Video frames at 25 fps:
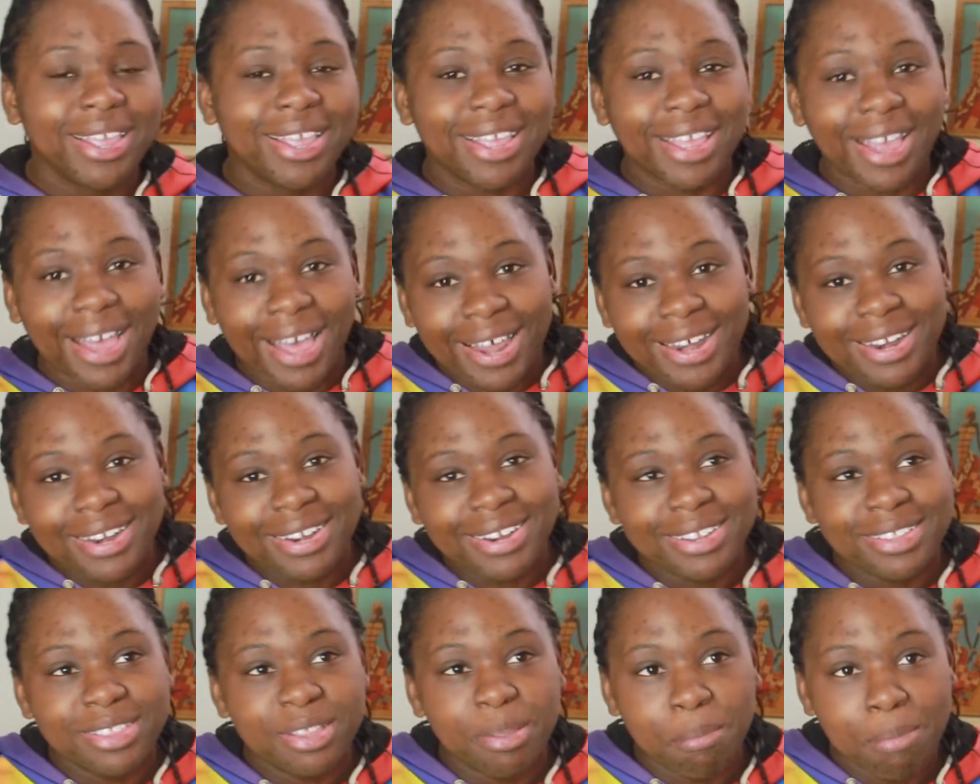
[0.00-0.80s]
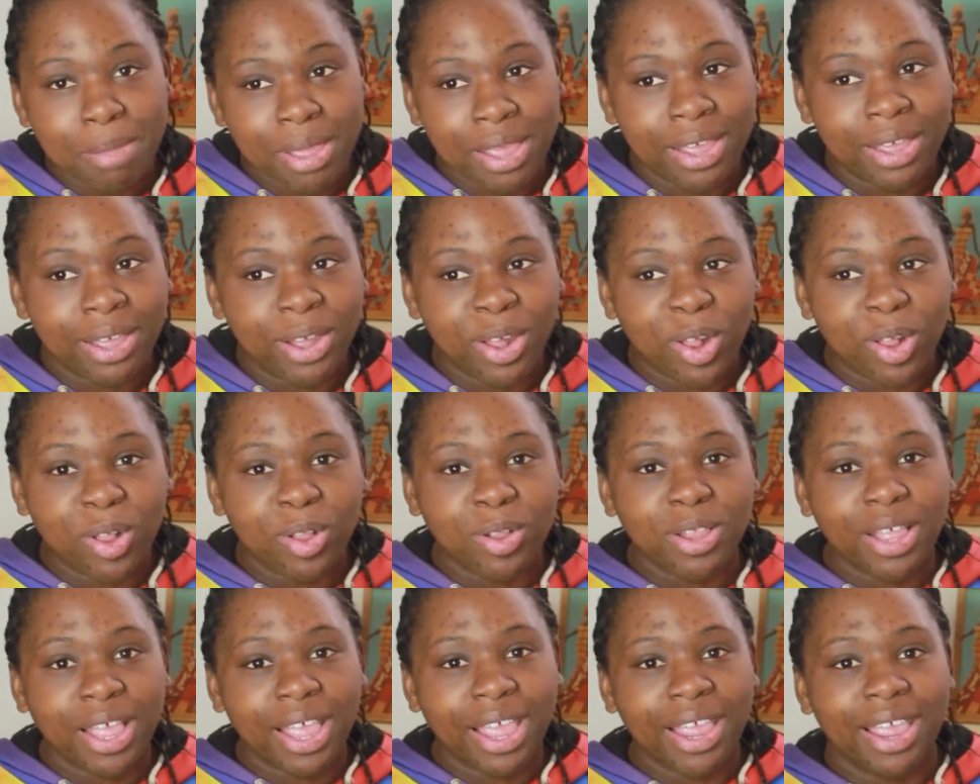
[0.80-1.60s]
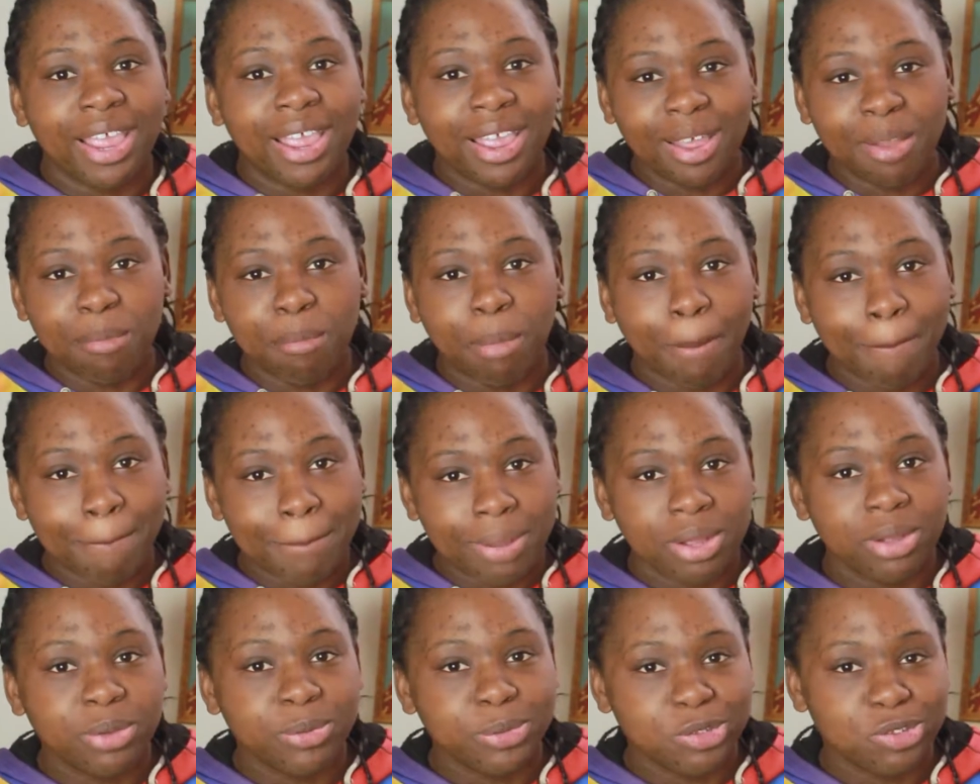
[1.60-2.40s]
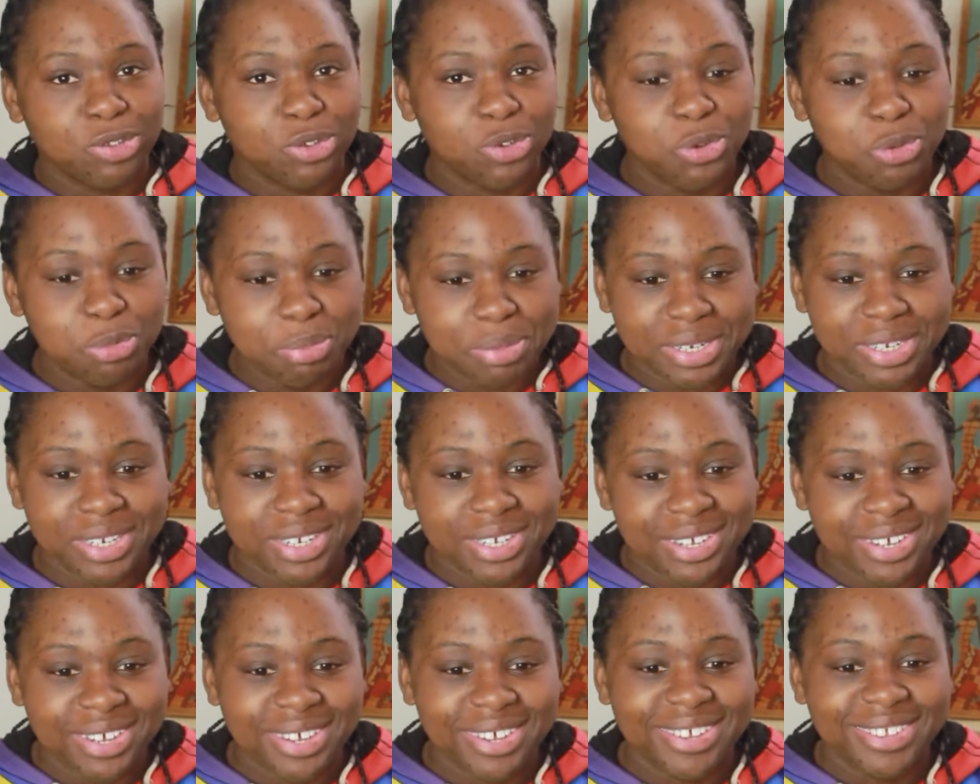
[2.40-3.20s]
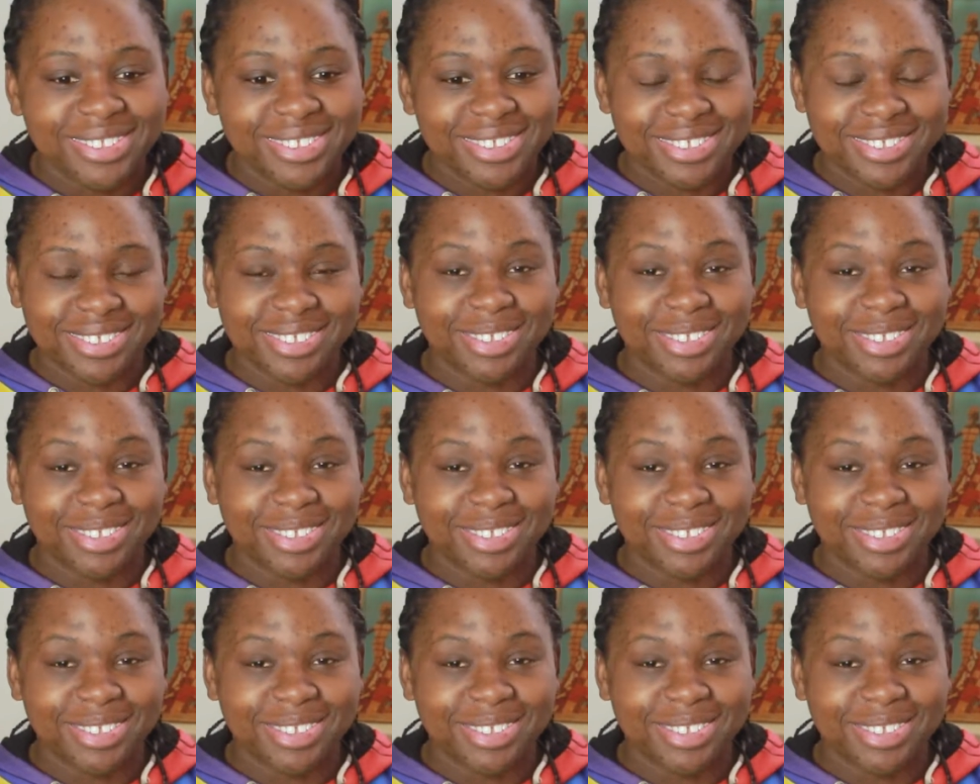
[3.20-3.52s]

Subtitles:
Got it in the mail, and my butt was too big to